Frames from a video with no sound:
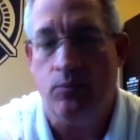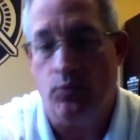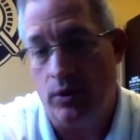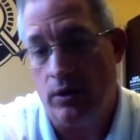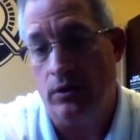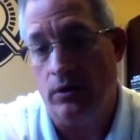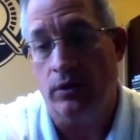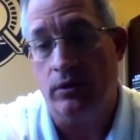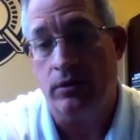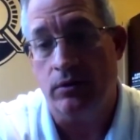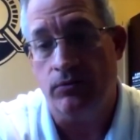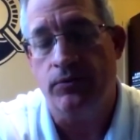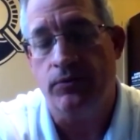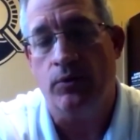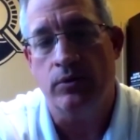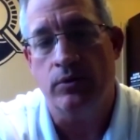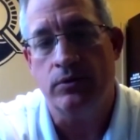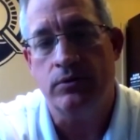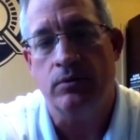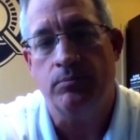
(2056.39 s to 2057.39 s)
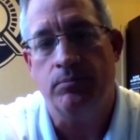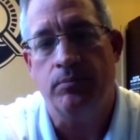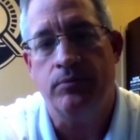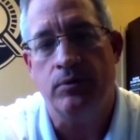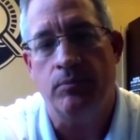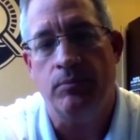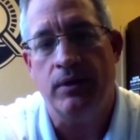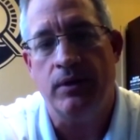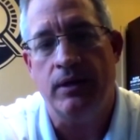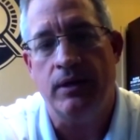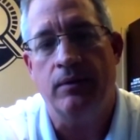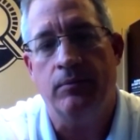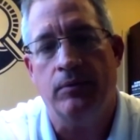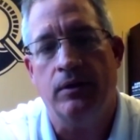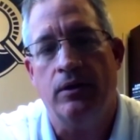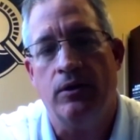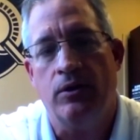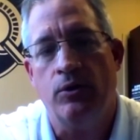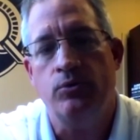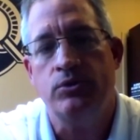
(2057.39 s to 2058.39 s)
We're looking forward to, to being able
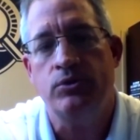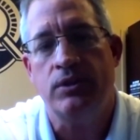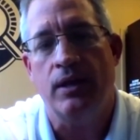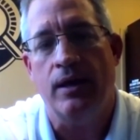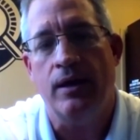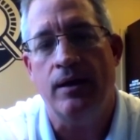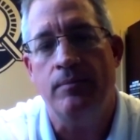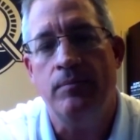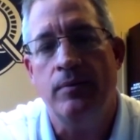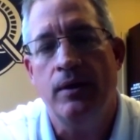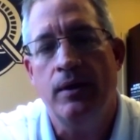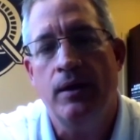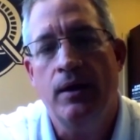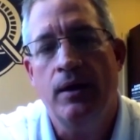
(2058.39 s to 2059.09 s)
to host them.